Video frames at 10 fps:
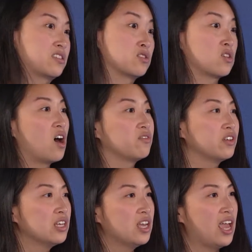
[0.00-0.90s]
to solve.
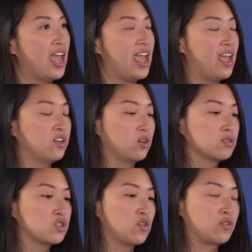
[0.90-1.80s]
And
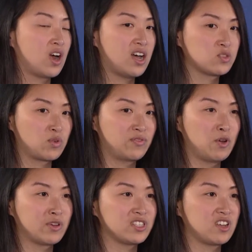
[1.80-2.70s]
so for us, we're
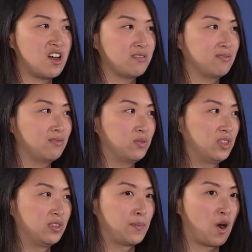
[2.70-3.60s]
focusing on
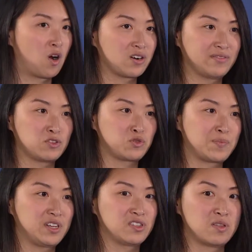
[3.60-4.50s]
the part of the trip
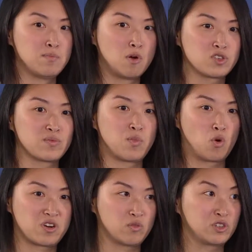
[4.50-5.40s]
that is the most
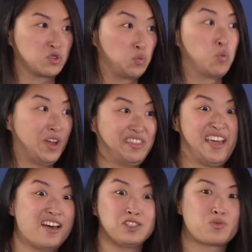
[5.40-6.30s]
important, which is, what the
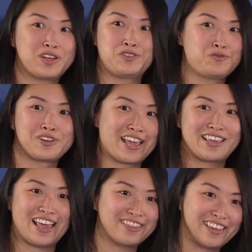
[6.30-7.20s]
hell do I do when I
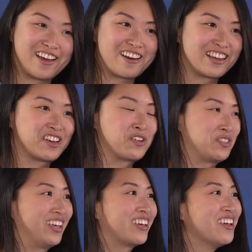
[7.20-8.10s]
get there?
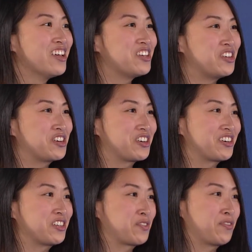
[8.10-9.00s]

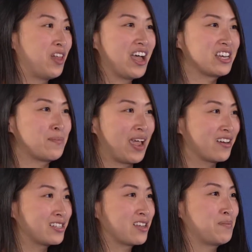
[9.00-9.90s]
You're flying to
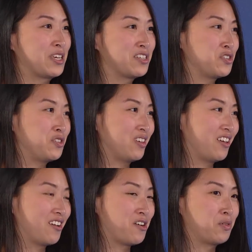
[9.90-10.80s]
Paris not because
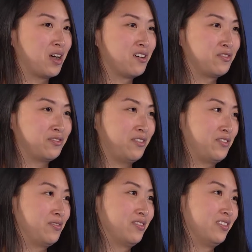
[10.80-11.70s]
of
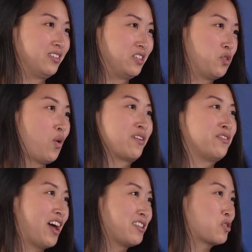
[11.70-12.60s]
you want to
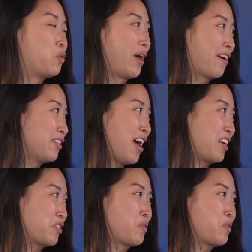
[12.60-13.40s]
fly this cool airline, or